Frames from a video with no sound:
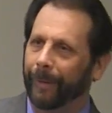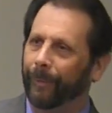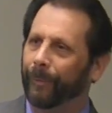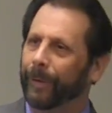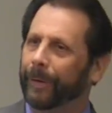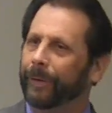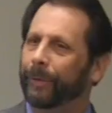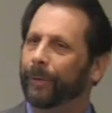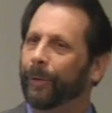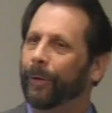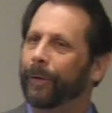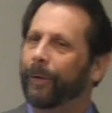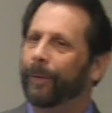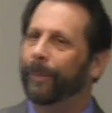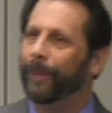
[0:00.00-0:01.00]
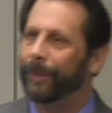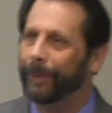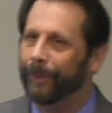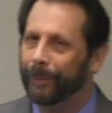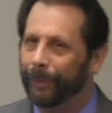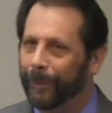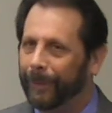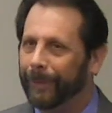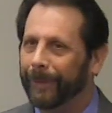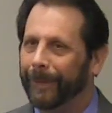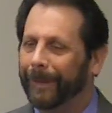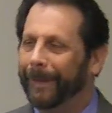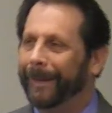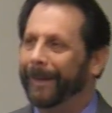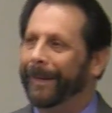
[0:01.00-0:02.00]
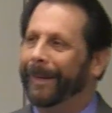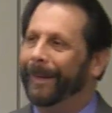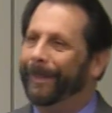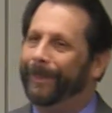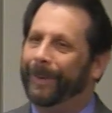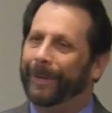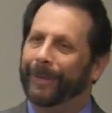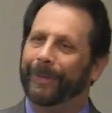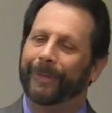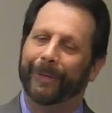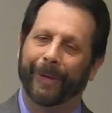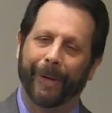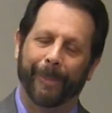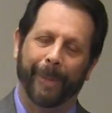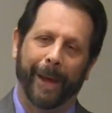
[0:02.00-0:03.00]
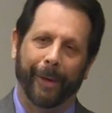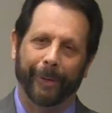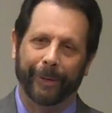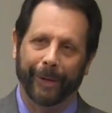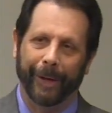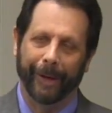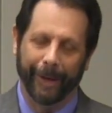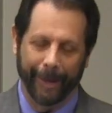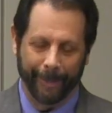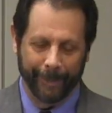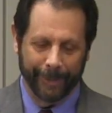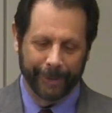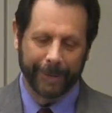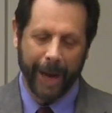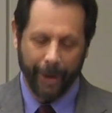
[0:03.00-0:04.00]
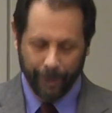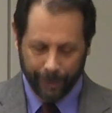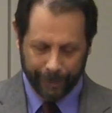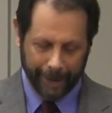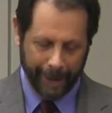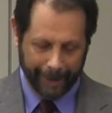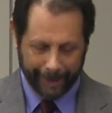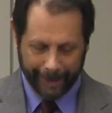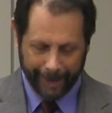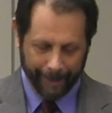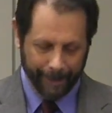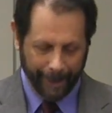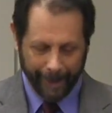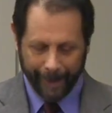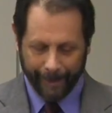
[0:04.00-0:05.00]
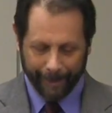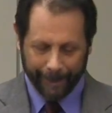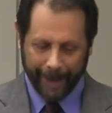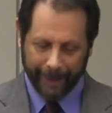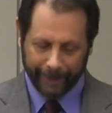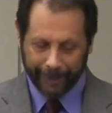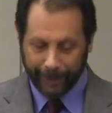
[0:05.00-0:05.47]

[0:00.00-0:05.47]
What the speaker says: read The New Yorker, but there's a recent piece about the tarot deck as